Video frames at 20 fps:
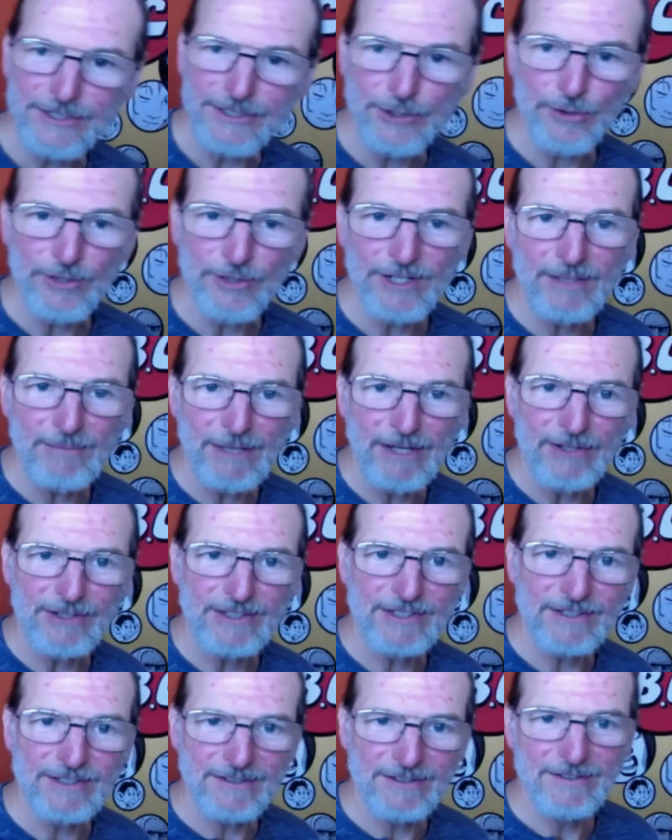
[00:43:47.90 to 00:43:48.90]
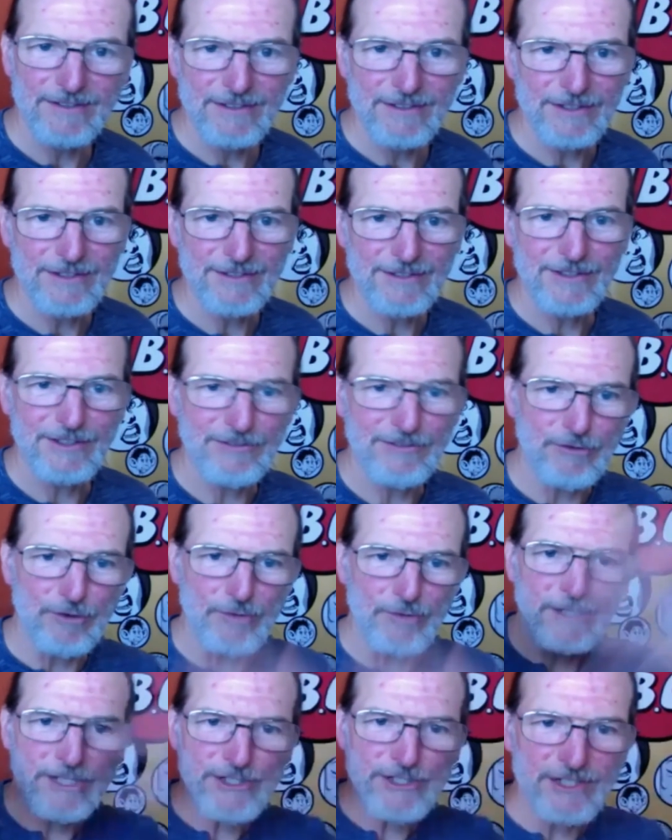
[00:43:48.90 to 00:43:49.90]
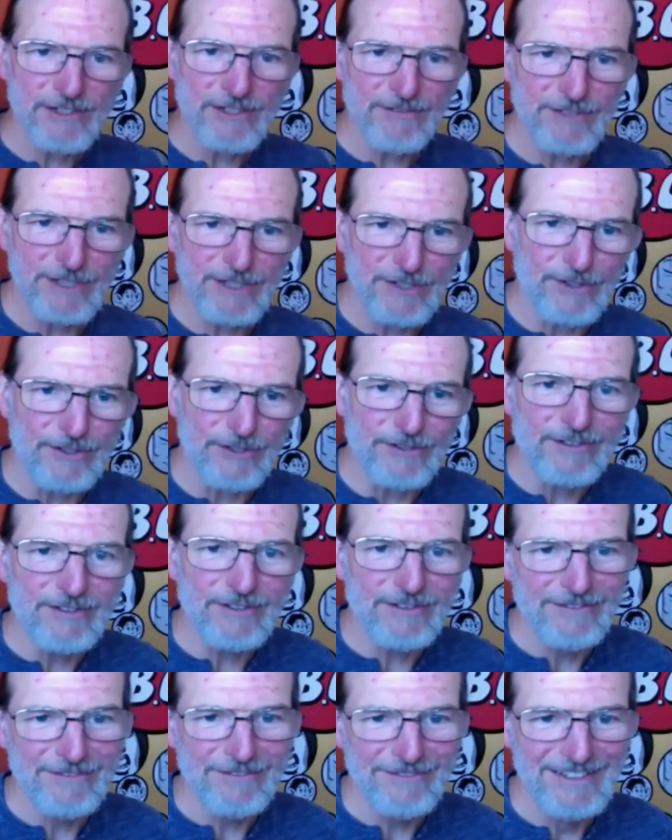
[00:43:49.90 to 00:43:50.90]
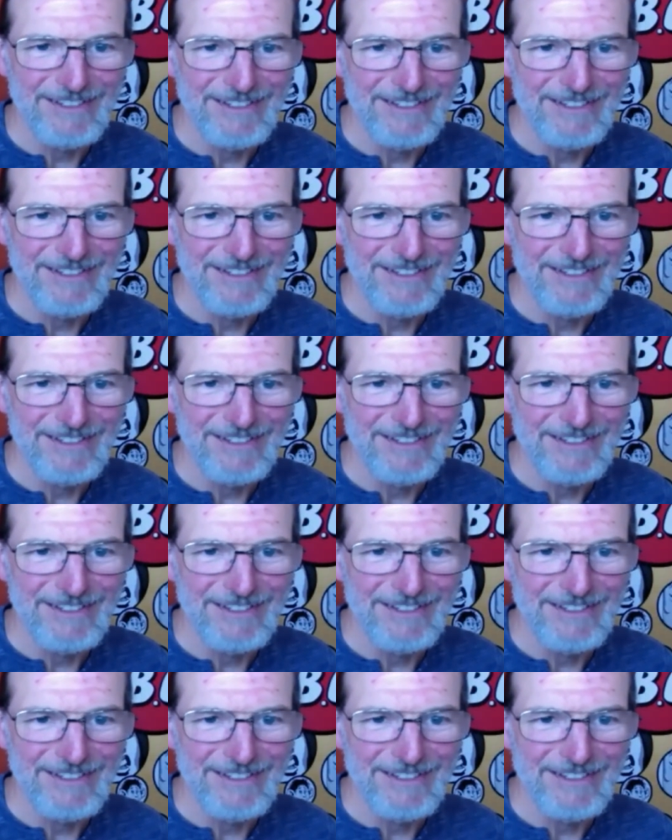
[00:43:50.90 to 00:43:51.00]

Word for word: a story about the formation of the Earth.